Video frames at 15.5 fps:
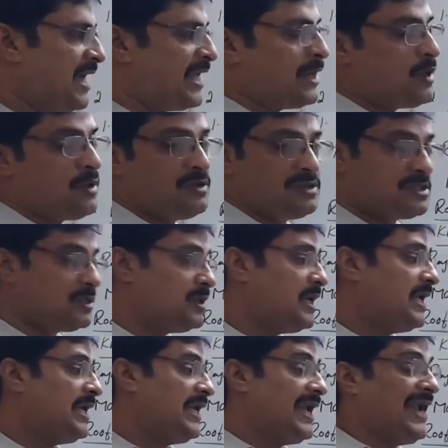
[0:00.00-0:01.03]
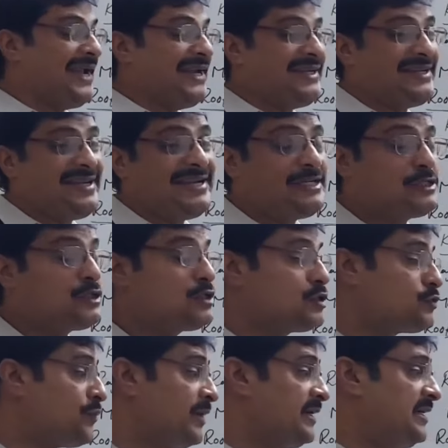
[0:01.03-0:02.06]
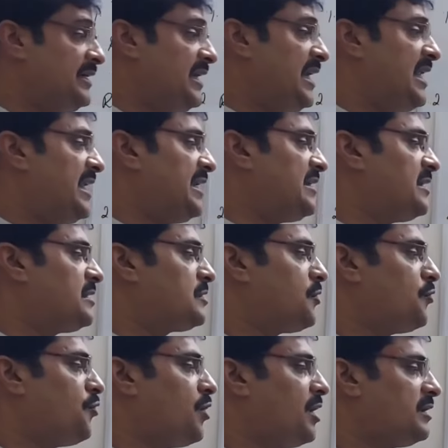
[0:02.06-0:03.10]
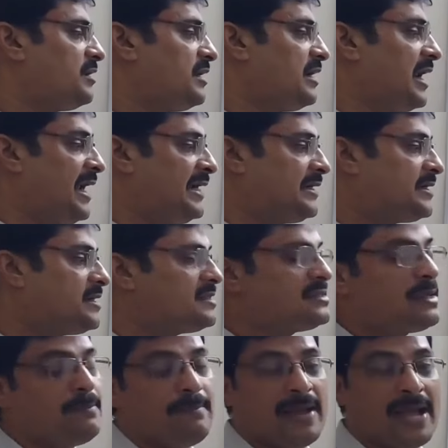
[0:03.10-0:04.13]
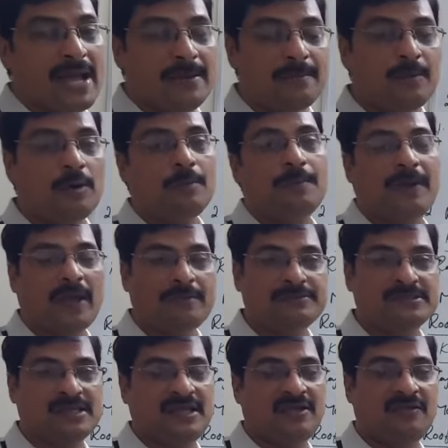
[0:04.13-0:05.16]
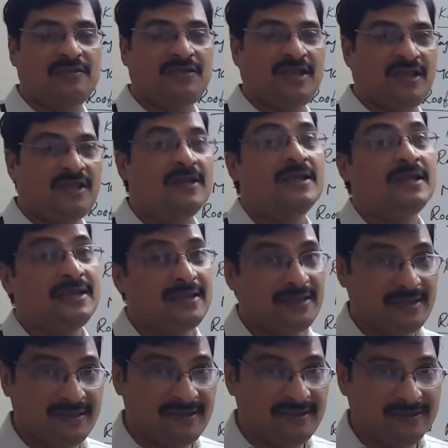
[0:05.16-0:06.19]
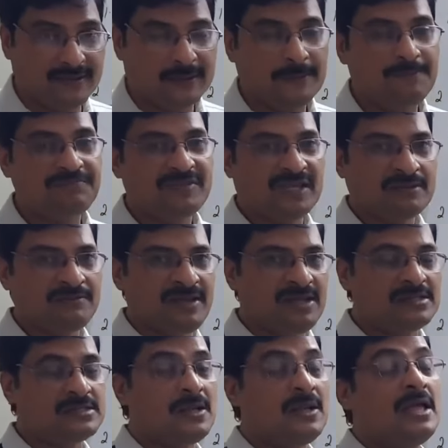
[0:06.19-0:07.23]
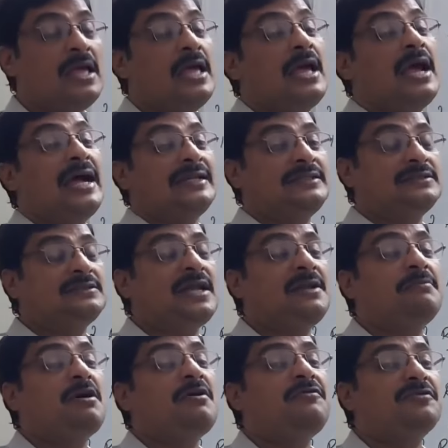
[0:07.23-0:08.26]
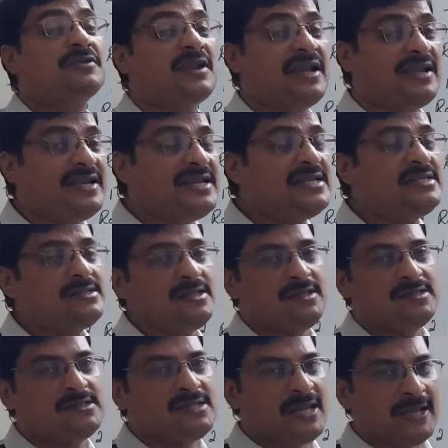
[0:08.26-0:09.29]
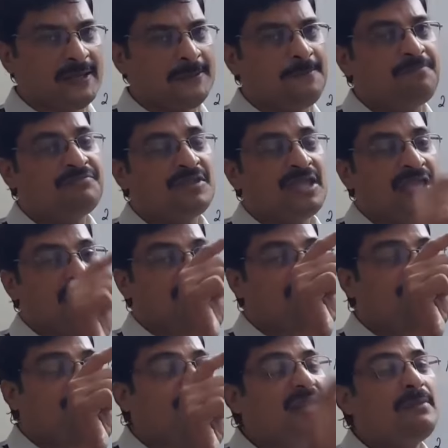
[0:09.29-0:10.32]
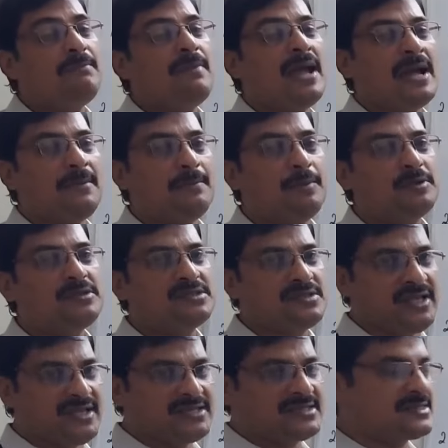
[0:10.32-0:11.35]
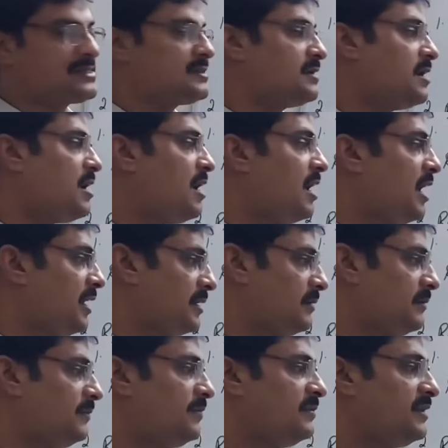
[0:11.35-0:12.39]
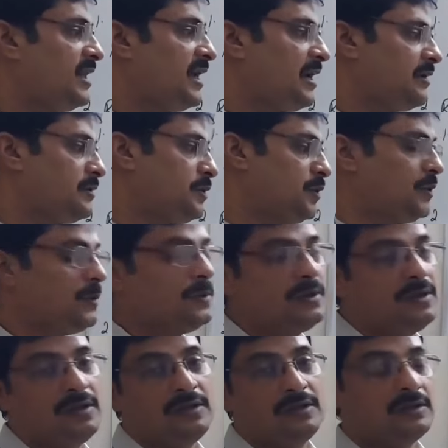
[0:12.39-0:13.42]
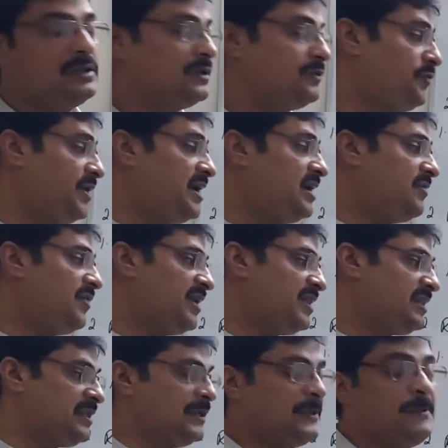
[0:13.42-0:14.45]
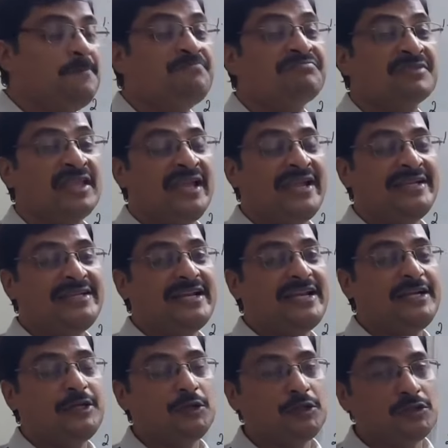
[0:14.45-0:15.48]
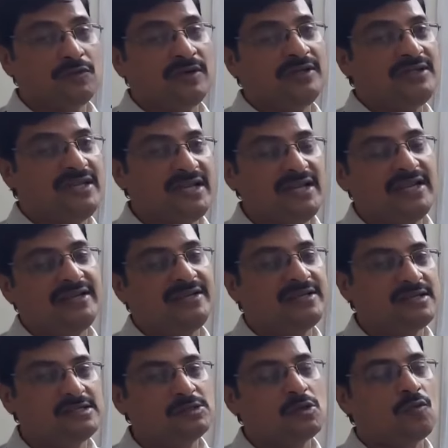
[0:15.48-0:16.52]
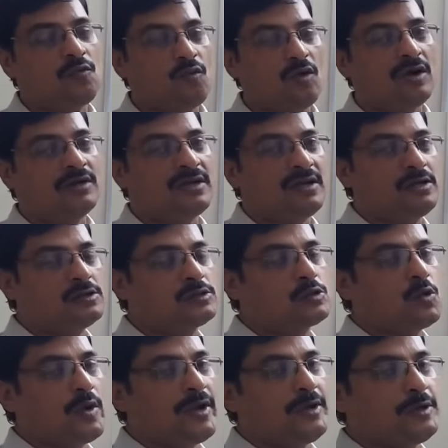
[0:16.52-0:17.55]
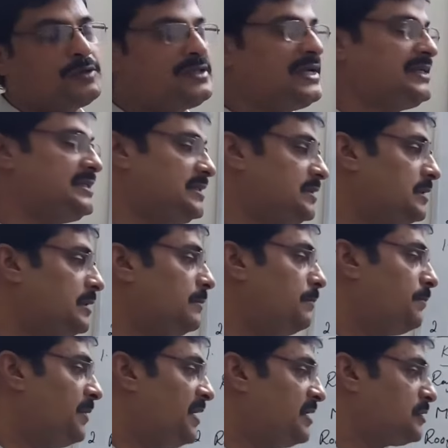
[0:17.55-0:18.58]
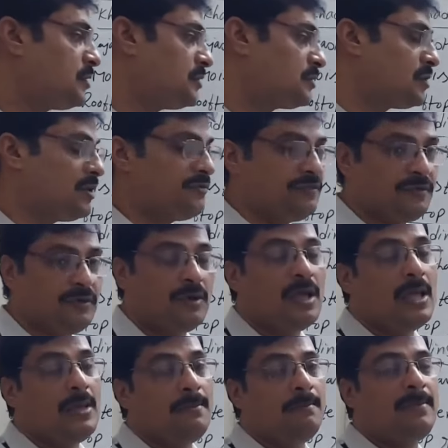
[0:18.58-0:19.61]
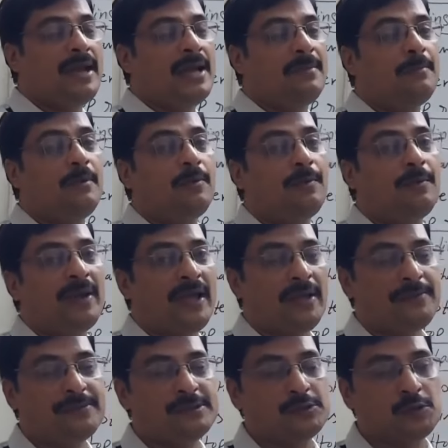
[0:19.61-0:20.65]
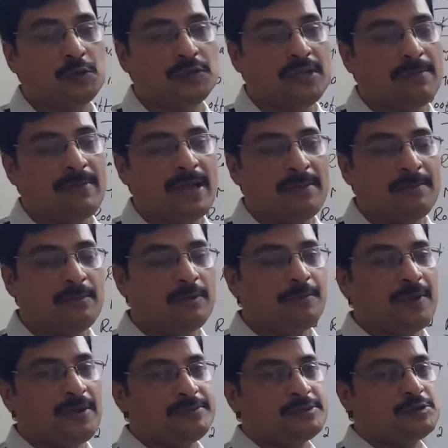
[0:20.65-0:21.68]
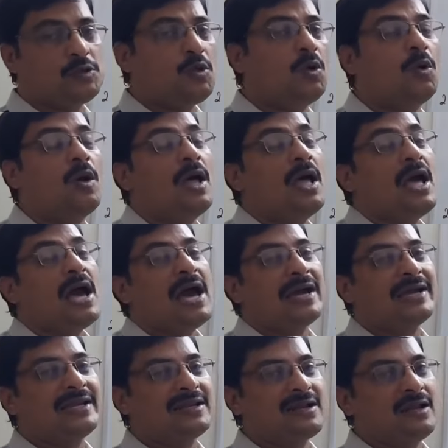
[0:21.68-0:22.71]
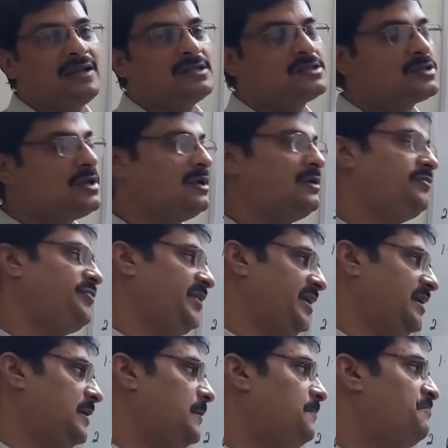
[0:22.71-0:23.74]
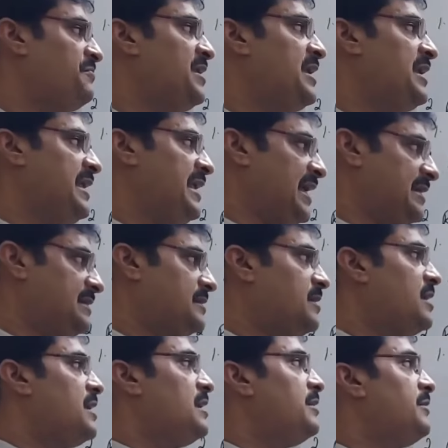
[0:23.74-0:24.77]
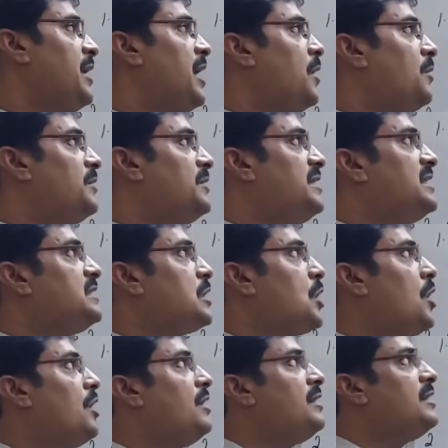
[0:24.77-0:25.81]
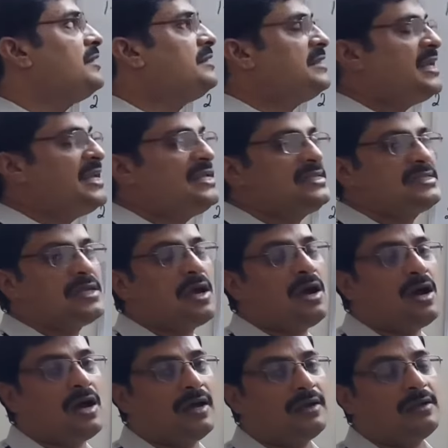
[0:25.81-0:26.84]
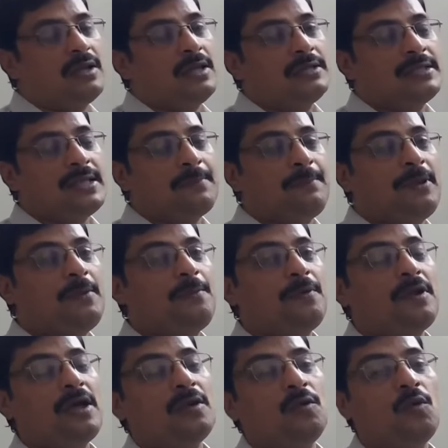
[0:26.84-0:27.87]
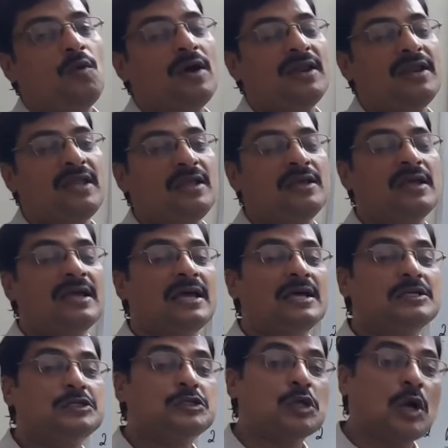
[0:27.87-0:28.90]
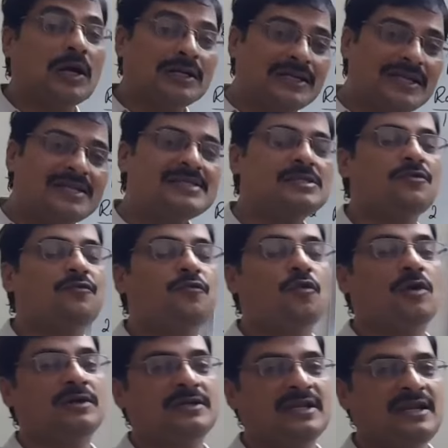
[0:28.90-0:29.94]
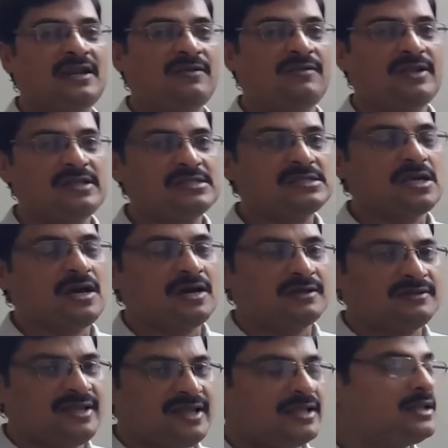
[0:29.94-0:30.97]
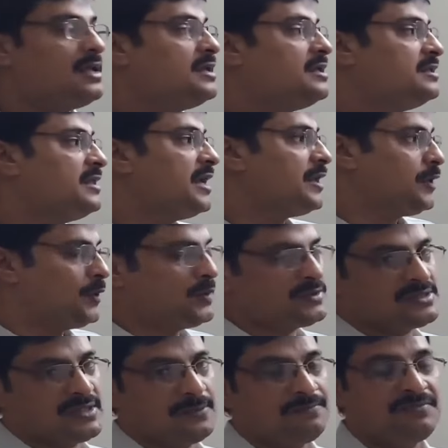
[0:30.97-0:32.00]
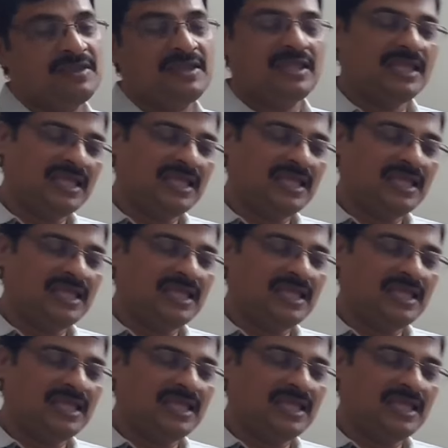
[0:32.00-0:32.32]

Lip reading: Around 18 to 20 liters of water enters the bamboo pipes every year. That means at the time of rainy season, every bamboo sticks are they are to filled with 18 to 20 liters of water is going to that places of bamboo pipes through the bamboo pipes to agricultural field. Yes, now these are all the things are the people are who are shortage of water levels are there, they are using.